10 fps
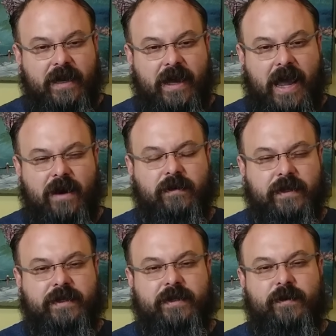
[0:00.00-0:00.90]
out
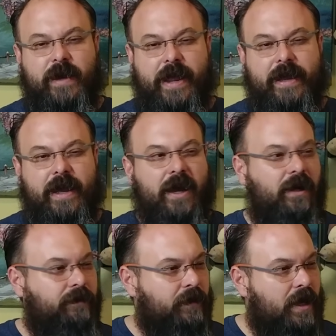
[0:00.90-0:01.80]
into
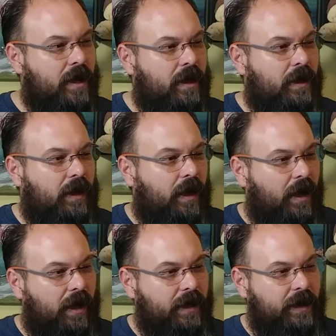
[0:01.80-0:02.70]
a
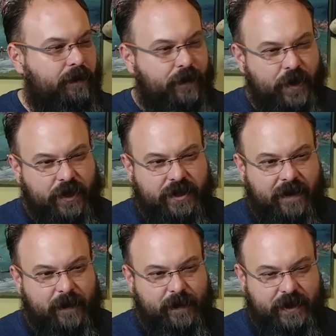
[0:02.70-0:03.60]
put
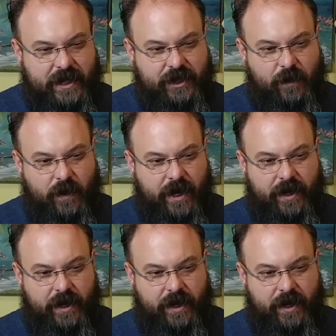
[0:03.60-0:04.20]
yourself in a position where,